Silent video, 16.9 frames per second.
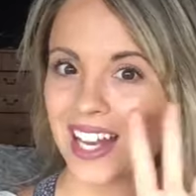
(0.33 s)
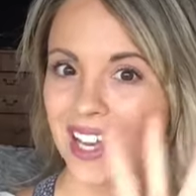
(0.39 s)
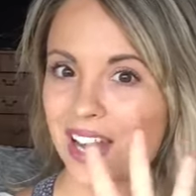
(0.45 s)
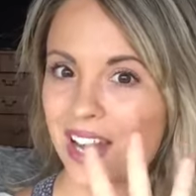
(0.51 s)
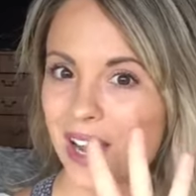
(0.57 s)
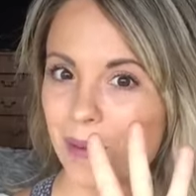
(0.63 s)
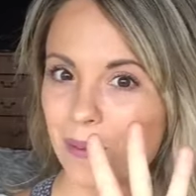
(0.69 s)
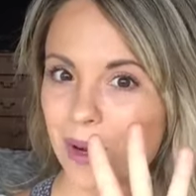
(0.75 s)

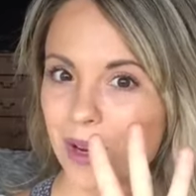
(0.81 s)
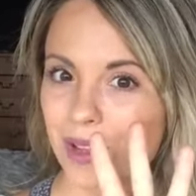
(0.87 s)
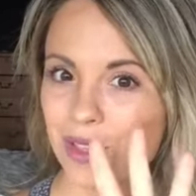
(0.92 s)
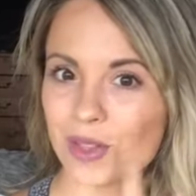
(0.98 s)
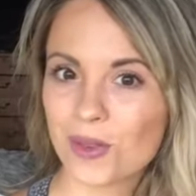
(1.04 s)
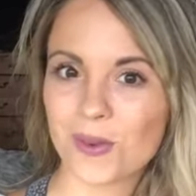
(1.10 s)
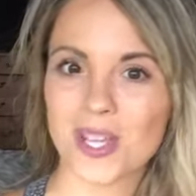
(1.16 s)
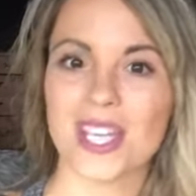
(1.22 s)
Number
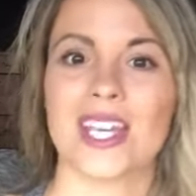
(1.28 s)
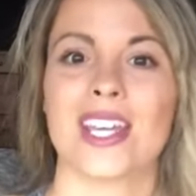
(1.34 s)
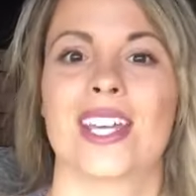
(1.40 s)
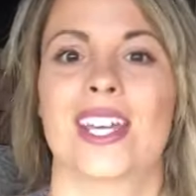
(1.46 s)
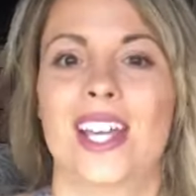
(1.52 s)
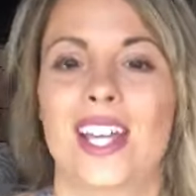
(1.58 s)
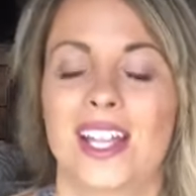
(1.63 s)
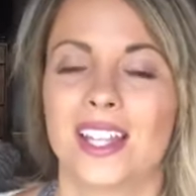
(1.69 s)

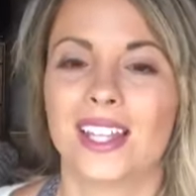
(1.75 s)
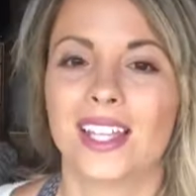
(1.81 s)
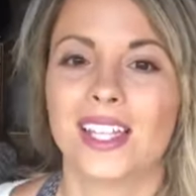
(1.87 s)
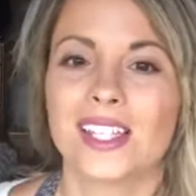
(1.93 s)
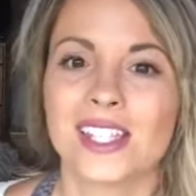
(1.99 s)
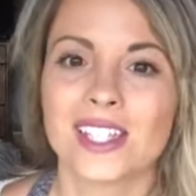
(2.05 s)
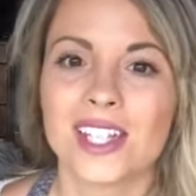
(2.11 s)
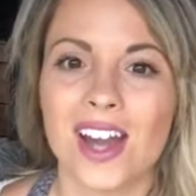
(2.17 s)
3,
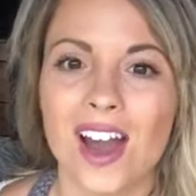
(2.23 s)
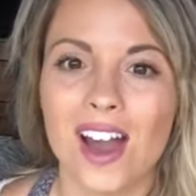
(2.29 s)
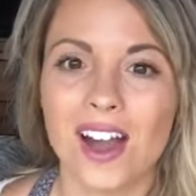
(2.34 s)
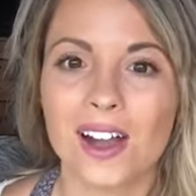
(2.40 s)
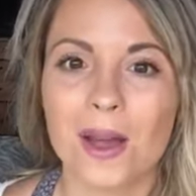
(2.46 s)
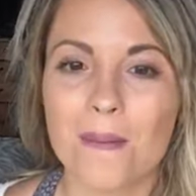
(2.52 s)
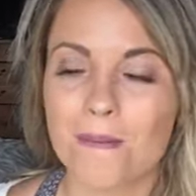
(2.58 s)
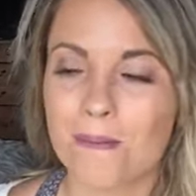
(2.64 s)
let's
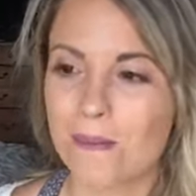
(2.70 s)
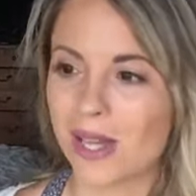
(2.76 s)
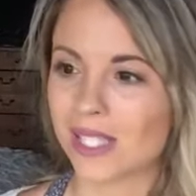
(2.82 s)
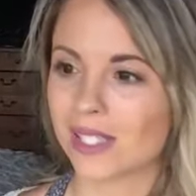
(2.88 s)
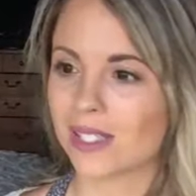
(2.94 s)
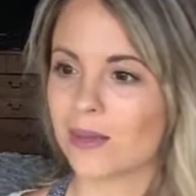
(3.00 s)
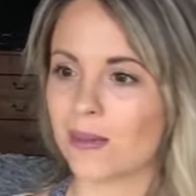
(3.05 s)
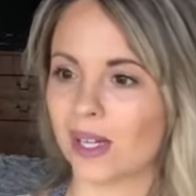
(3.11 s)
talk
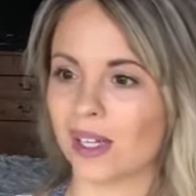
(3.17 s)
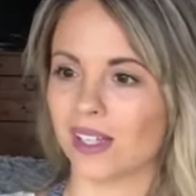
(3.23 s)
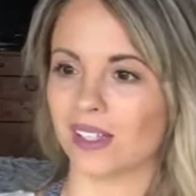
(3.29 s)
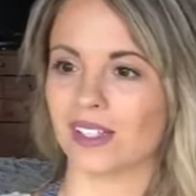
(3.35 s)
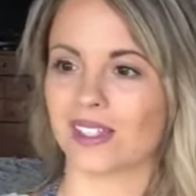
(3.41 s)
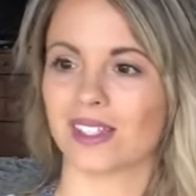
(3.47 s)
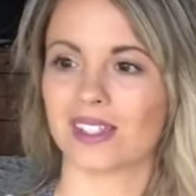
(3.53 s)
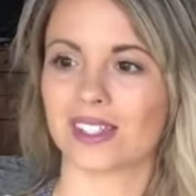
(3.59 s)
messy
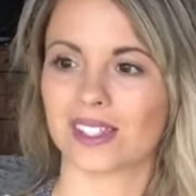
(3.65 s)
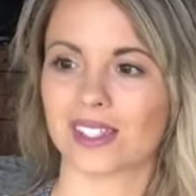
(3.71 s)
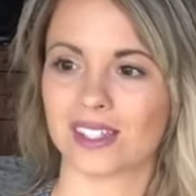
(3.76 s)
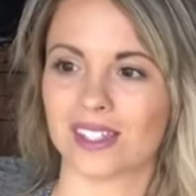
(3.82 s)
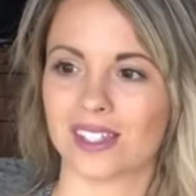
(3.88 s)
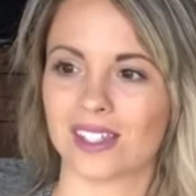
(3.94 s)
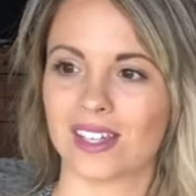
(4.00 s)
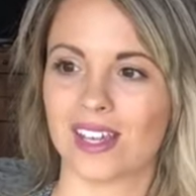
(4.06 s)
buns.
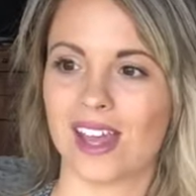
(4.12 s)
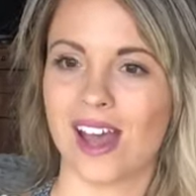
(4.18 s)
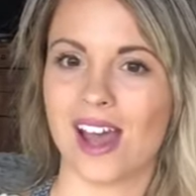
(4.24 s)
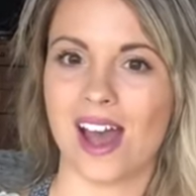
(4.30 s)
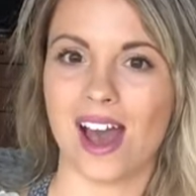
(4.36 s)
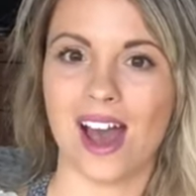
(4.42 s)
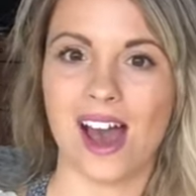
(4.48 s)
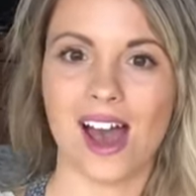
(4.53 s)

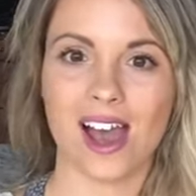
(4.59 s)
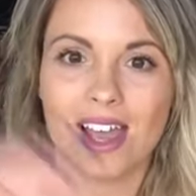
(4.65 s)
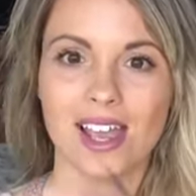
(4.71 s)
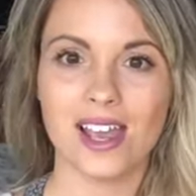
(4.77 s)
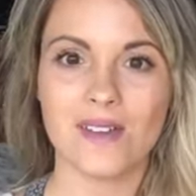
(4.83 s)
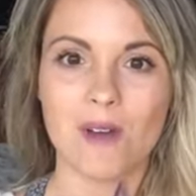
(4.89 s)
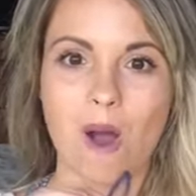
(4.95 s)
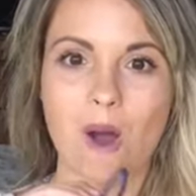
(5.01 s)
I
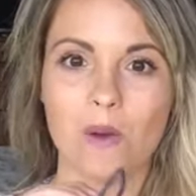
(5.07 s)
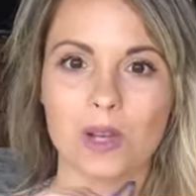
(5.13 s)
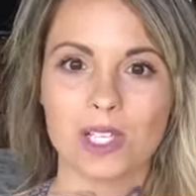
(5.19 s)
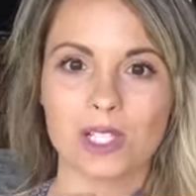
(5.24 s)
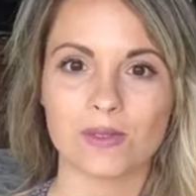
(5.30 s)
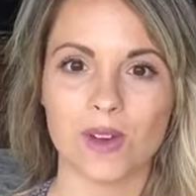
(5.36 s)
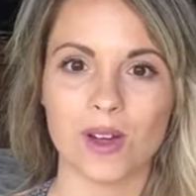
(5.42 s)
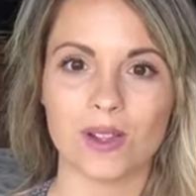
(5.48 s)
have
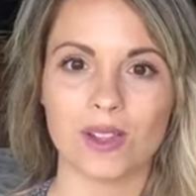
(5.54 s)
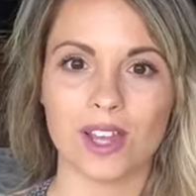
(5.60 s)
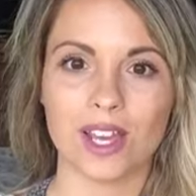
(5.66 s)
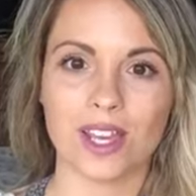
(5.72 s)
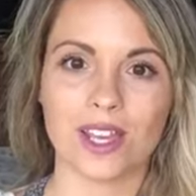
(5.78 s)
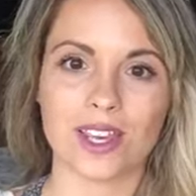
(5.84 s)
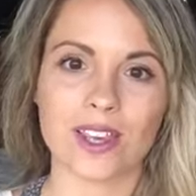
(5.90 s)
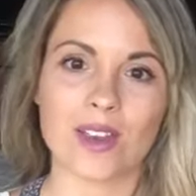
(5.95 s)
always felt
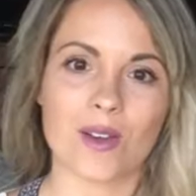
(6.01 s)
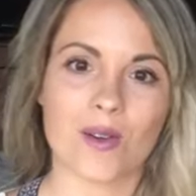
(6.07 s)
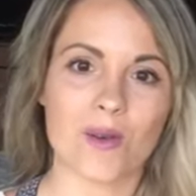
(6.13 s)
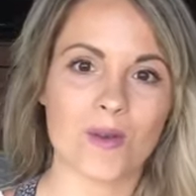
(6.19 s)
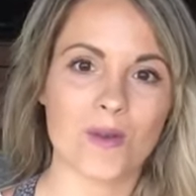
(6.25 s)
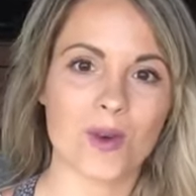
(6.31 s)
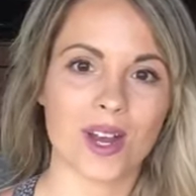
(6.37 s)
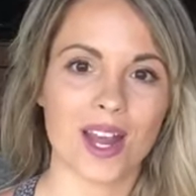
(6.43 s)
like
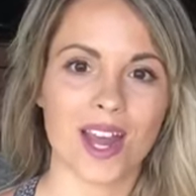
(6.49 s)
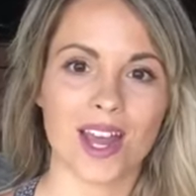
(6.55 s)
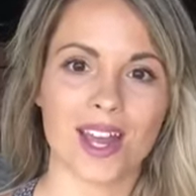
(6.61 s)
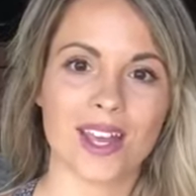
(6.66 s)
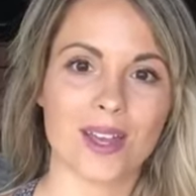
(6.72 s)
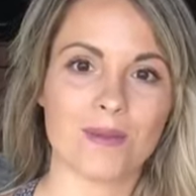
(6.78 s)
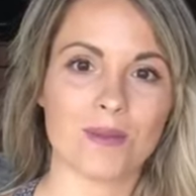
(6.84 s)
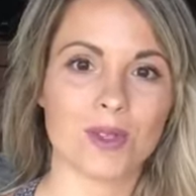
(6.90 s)
when
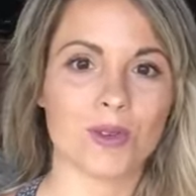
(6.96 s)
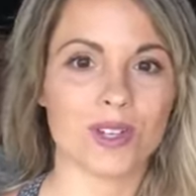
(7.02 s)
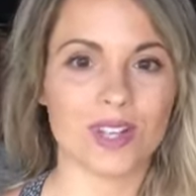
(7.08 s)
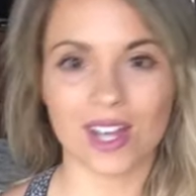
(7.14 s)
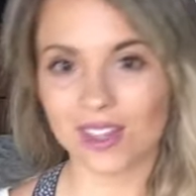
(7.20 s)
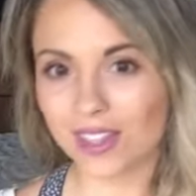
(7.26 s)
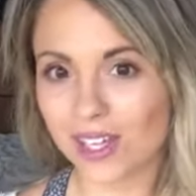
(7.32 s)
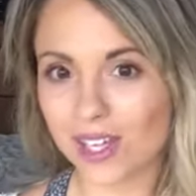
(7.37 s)
I am doing
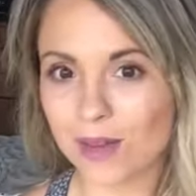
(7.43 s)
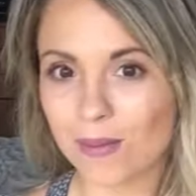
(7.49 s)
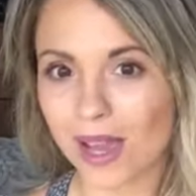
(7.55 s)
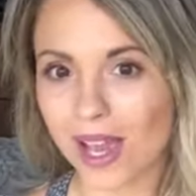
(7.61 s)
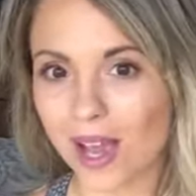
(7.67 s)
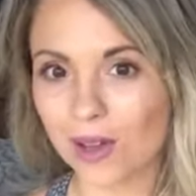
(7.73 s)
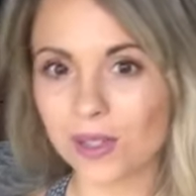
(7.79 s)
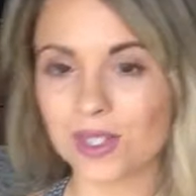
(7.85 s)
nothing in my
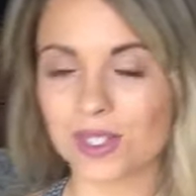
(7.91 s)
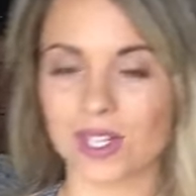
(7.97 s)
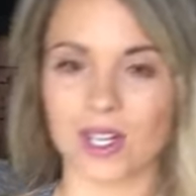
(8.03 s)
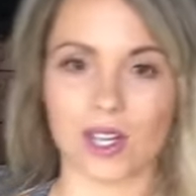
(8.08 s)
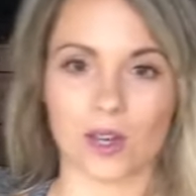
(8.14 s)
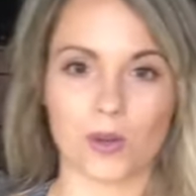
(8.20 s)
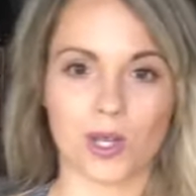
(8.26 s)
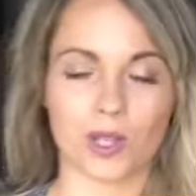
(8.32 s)
house and
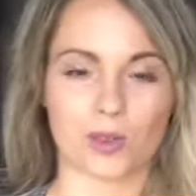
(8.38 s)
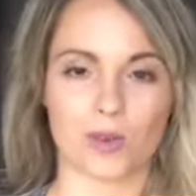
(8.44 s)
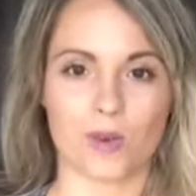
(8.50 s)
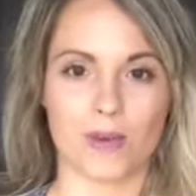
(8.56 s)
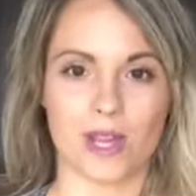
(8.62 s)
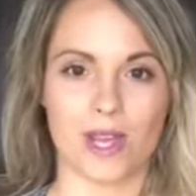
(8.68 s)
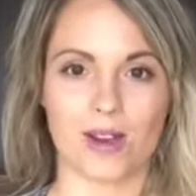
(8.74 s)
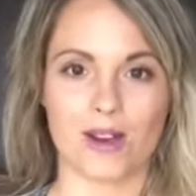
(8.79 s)
I quick throw
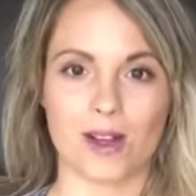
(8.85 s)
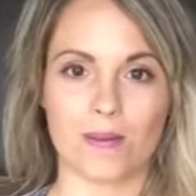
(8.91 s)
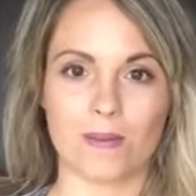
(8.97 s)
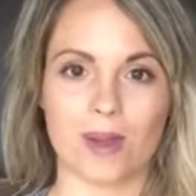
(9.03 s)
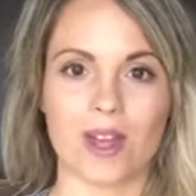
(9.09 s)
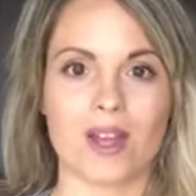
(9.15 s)
my hair up,